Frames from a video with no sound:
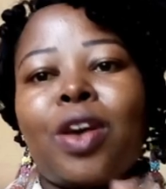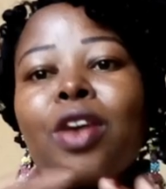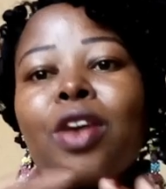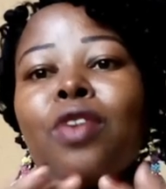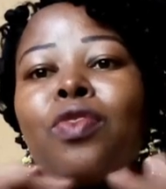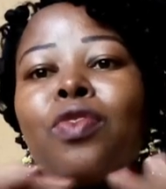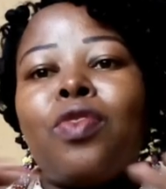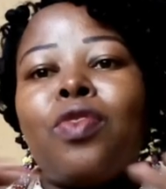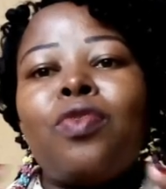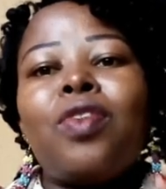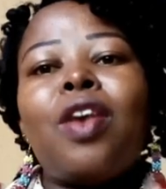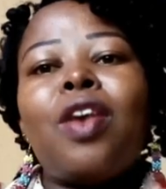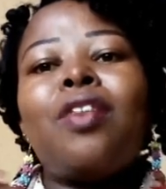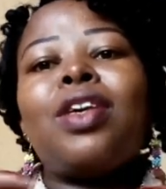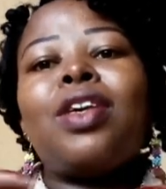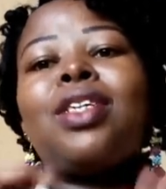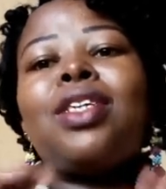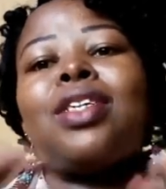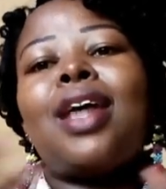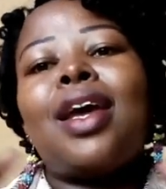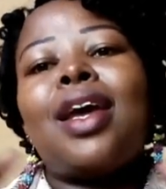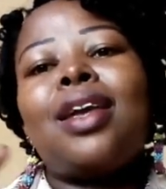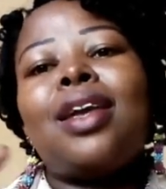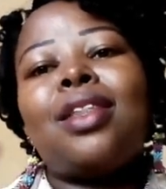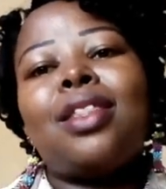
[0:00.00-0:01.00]
If you've never
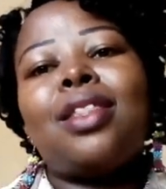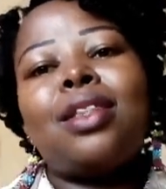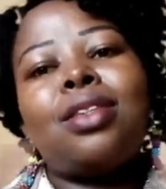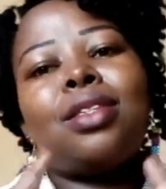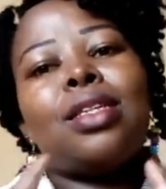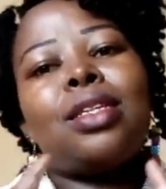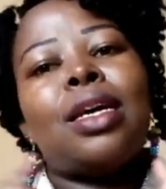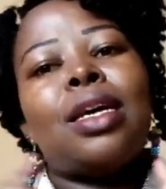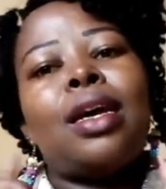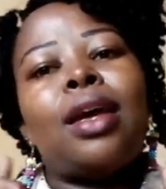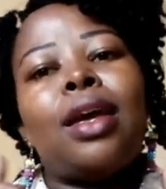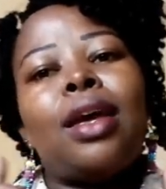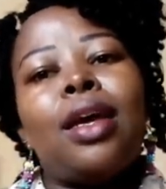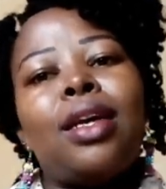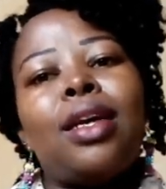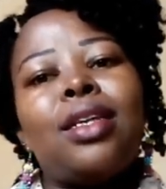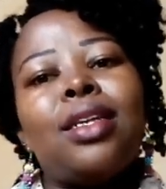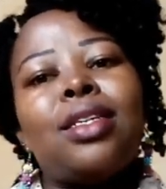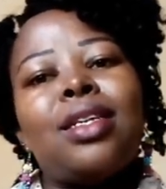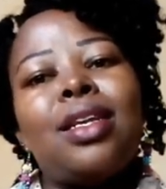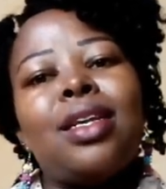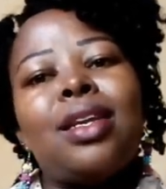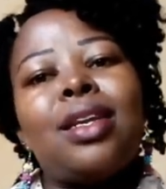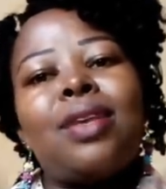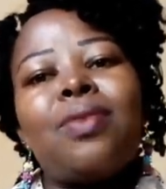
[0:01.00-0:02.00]
tried this, it
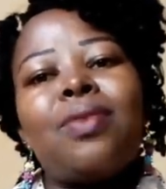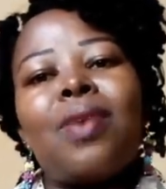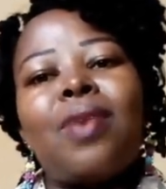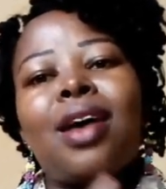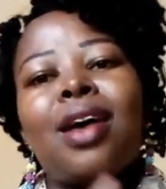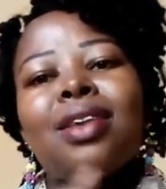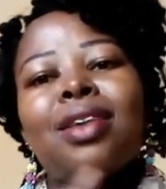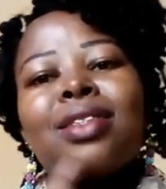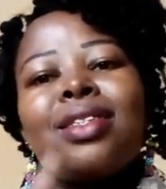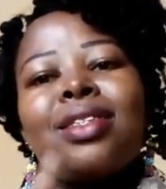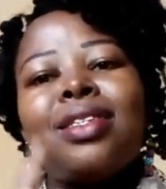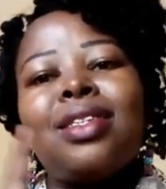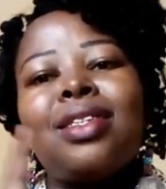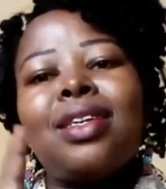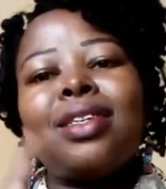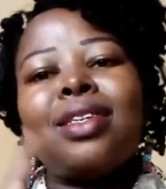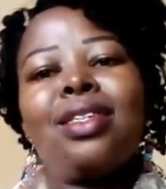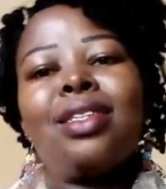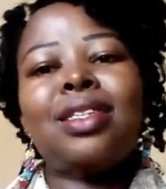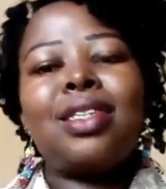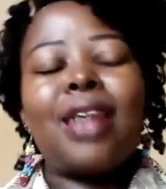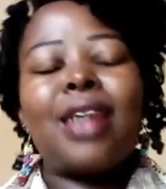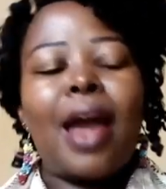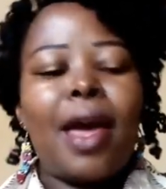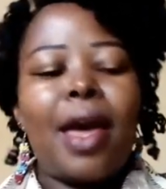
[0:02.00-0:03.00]
really works.
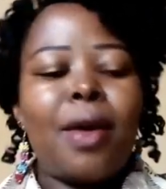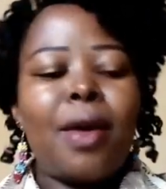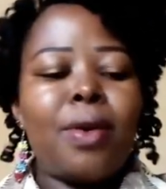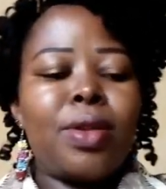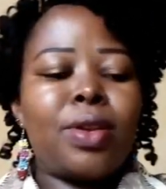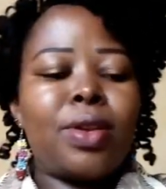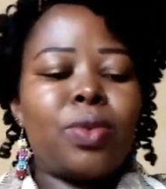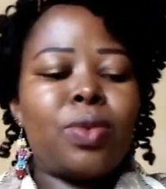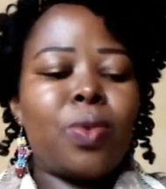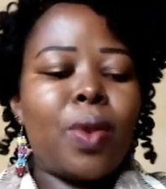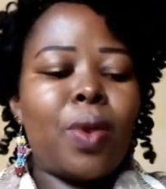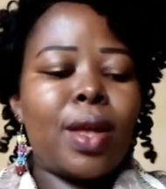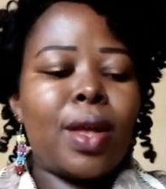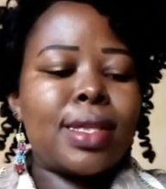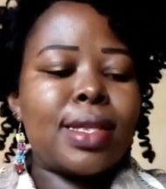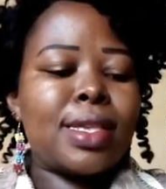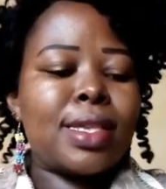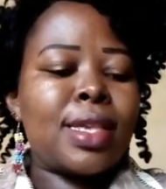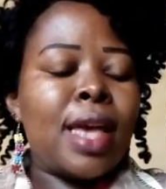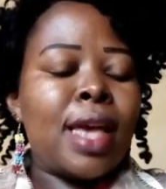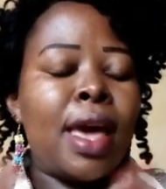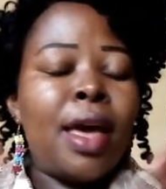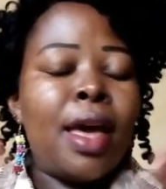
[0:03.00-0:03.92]
Just try it once.